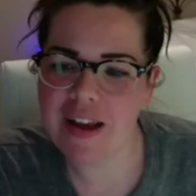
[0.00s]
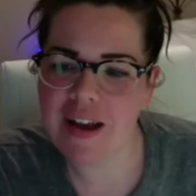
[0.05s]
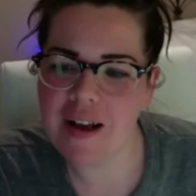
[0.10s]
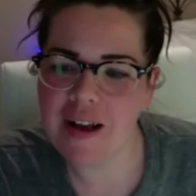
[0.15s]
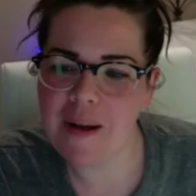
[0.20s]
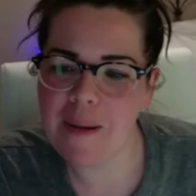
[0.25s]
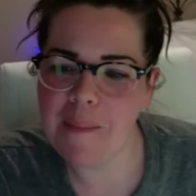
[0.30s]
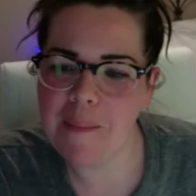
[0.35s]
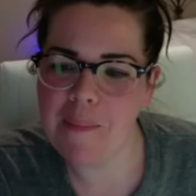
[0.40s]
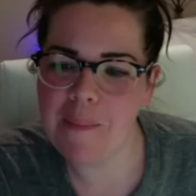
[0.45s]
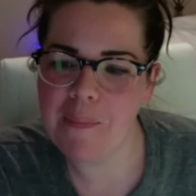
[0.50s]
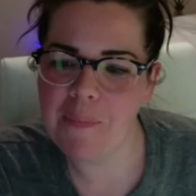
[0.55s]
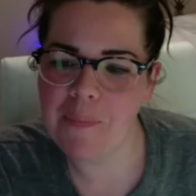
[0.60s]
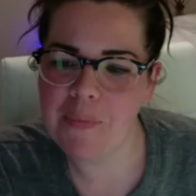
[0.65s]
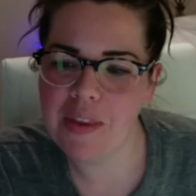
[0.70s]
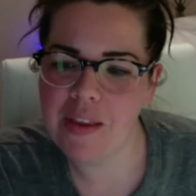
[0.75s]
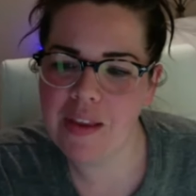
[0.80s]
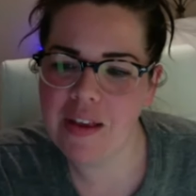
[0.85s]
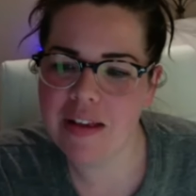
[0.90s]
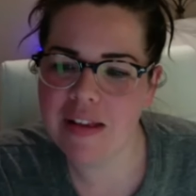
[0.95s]
um,
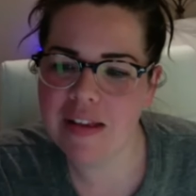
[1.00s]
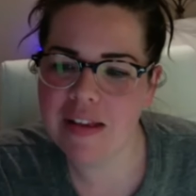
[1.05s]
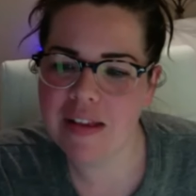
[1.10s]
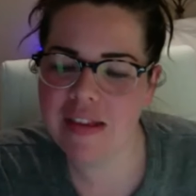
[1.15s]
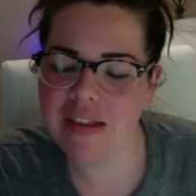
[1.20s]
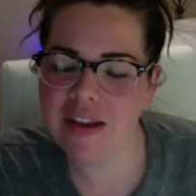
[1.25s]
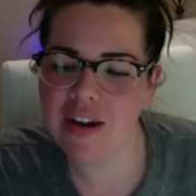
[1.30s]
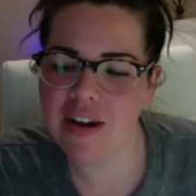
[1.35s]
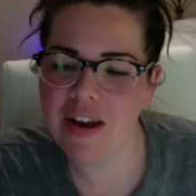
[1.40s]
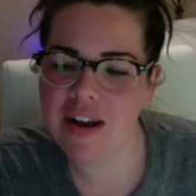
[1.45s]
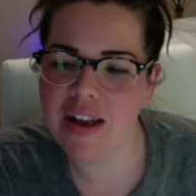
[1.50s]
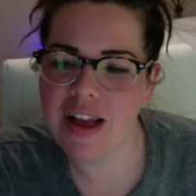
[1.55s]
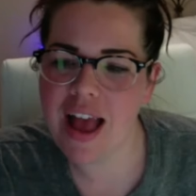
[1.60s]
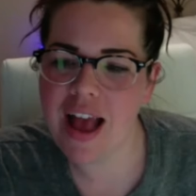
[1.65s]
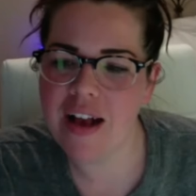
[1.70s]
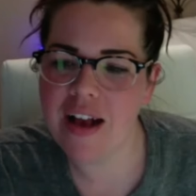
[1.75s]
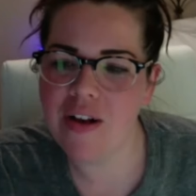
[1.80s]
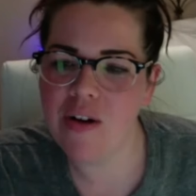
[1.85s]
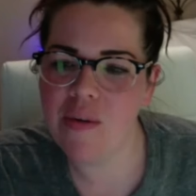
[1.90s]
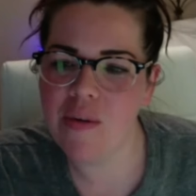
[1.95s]
Sara,
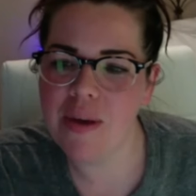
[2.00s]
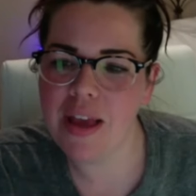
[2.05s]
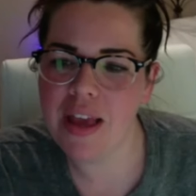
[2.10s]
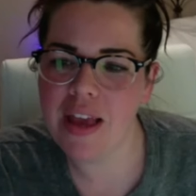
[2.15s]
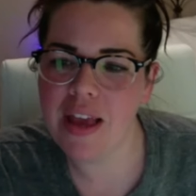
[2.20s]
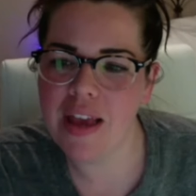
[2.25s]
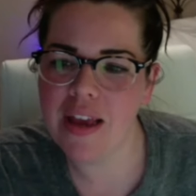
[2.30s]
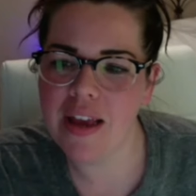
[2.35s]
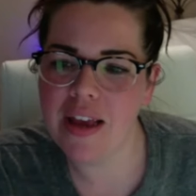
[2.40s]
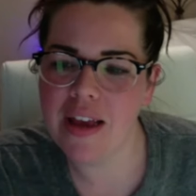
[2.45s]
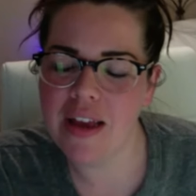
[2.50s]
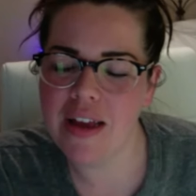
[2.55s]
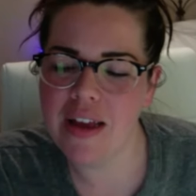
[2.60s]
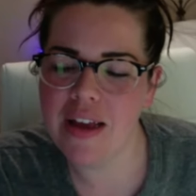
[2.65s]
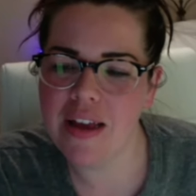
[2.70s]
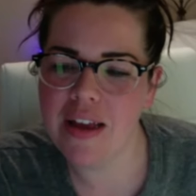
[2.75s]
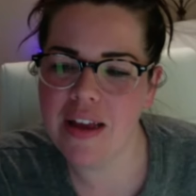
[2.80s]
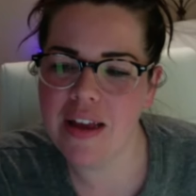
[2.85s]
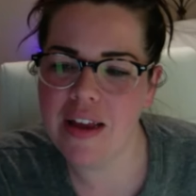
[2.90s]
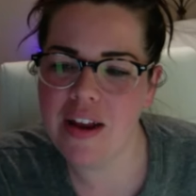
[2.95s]
echoing,
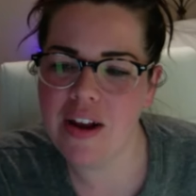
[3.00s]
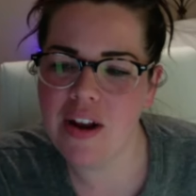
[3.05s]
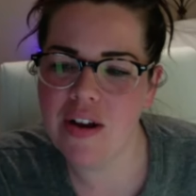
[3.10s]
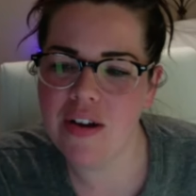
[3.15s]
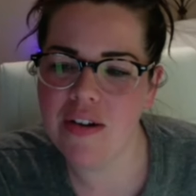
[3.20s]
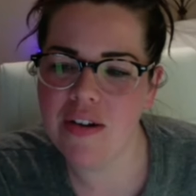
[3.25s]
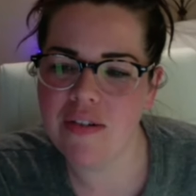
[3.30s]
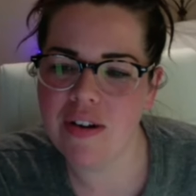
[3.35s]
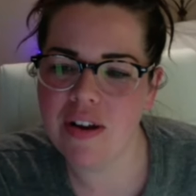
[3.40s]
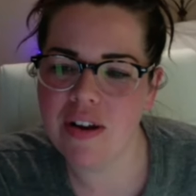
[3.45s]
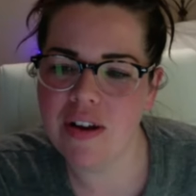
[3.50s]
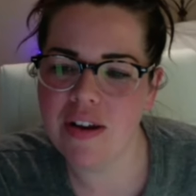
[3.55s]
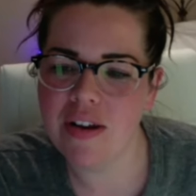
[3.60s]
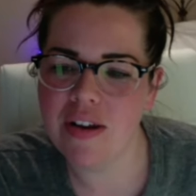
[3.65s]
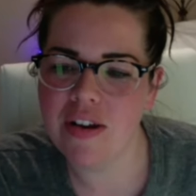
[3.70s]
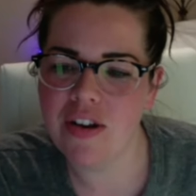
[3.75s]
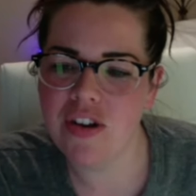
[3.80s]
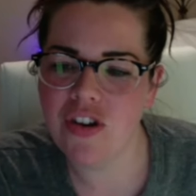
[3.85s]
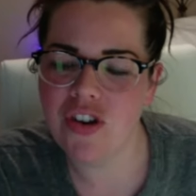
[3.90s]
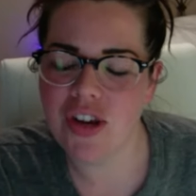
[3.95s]
you know,
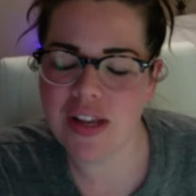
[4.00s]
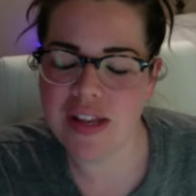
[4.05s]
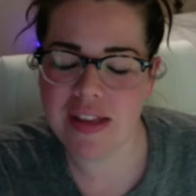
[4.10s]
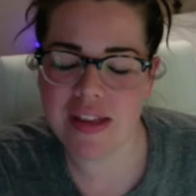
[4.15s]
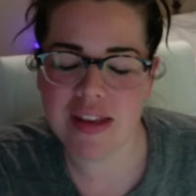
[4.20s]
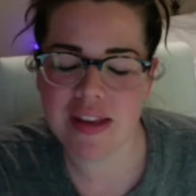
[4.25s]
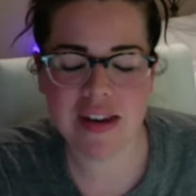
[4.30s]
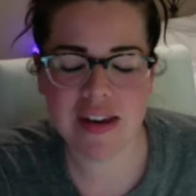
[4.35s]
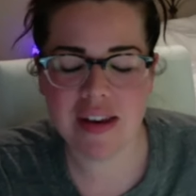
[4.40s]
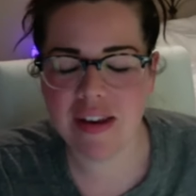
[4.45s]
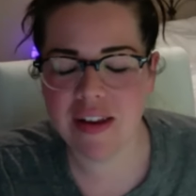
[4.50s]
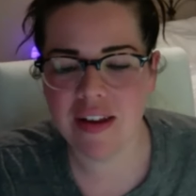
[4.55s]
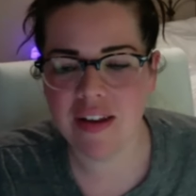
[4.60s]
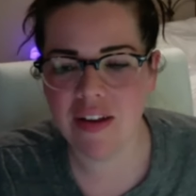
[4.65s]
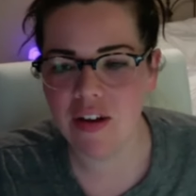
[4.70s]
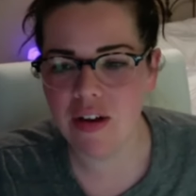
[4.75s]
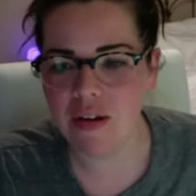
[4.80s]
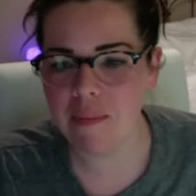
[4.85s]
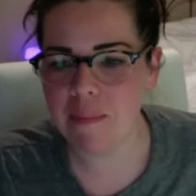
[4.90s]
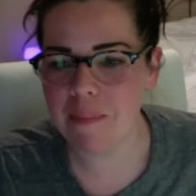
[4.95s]
just
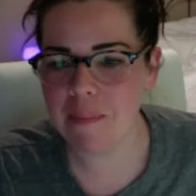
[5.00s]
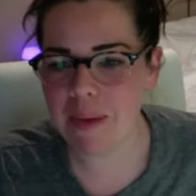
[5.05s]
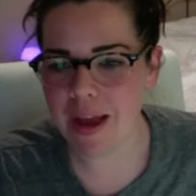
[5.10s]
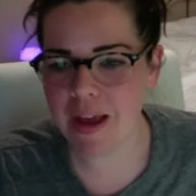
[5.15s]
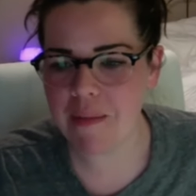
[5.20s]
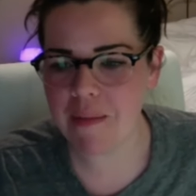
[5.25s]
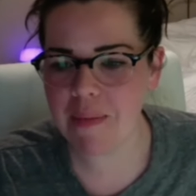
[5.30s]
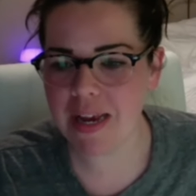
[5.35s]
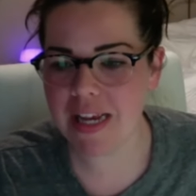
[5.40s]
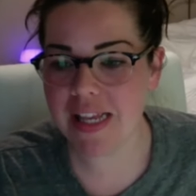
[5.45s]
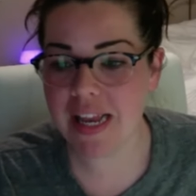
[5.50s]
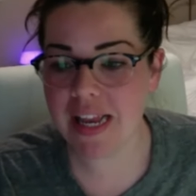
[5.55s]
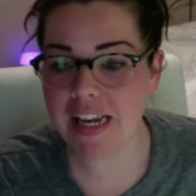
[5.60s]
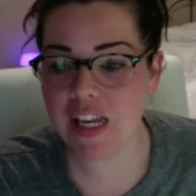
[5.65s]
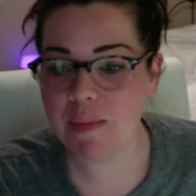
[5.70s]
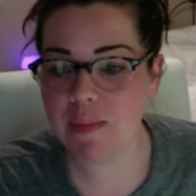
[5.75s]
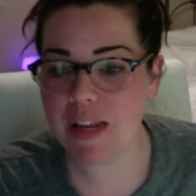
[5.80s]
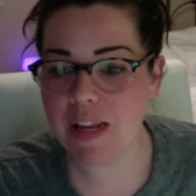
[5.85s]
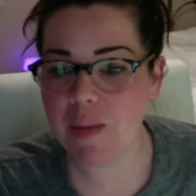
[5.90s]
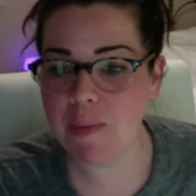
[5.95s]
my my
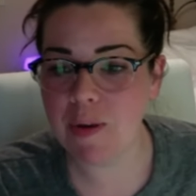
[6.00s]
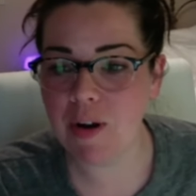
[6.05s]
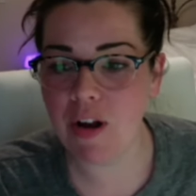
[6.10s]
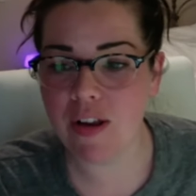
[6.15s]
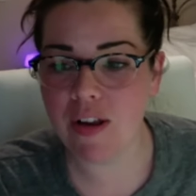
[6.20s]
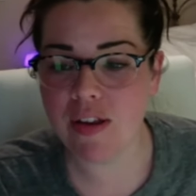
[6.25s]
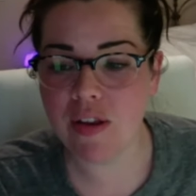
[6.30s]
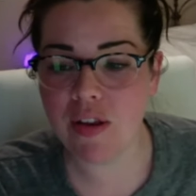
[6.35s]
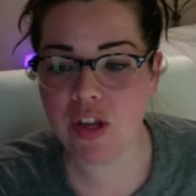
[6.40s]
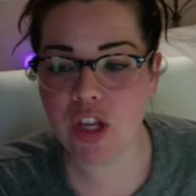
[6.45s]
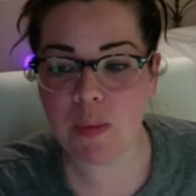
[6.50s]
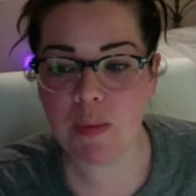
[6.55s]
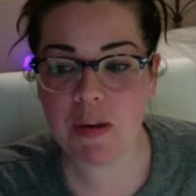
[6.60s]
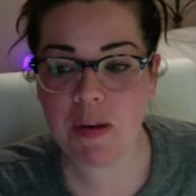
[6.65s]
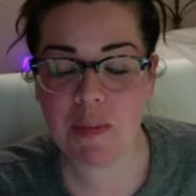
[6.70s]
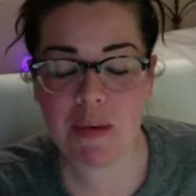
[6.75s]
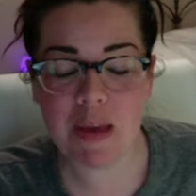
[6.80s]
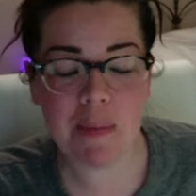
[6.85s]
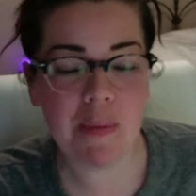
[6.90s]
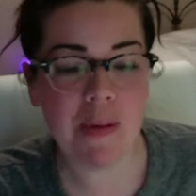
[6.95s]
sentiments, but also so
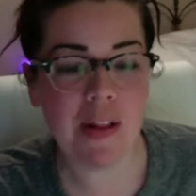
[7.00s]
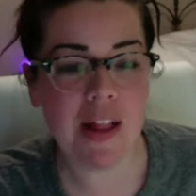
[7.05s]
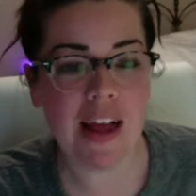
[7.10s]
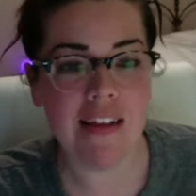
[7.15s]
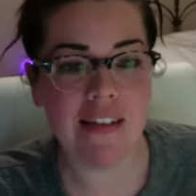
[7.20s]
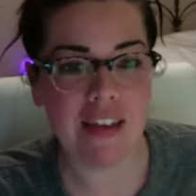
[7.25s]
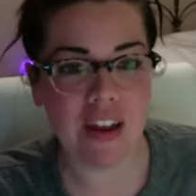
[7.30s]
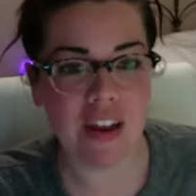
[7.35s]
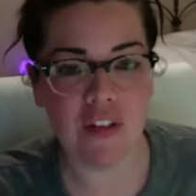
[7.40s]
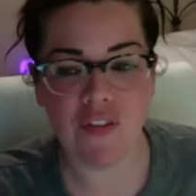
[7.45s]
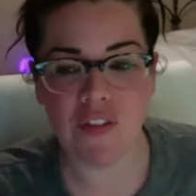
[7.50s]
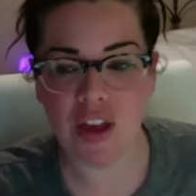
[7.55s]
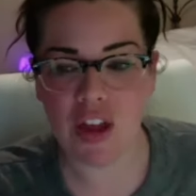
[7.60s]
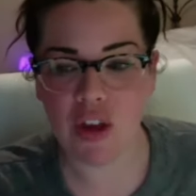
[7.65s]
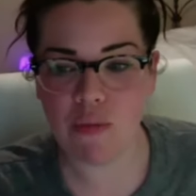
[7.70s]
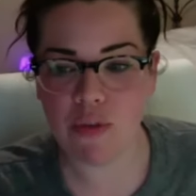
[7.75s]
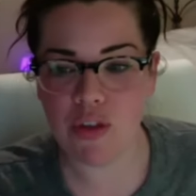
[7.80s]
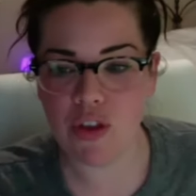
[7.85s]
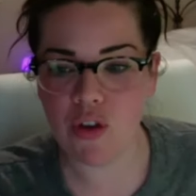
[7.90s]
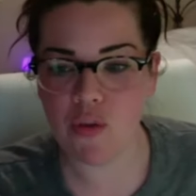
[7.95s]
many people
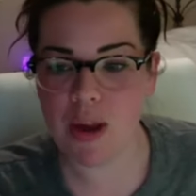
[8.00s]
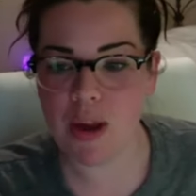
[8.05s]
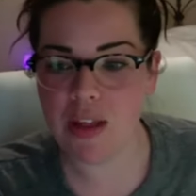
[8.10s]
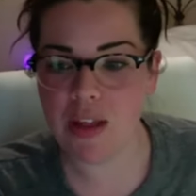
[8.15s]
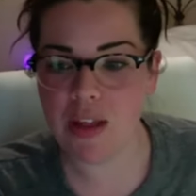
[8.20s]
identifying with your weight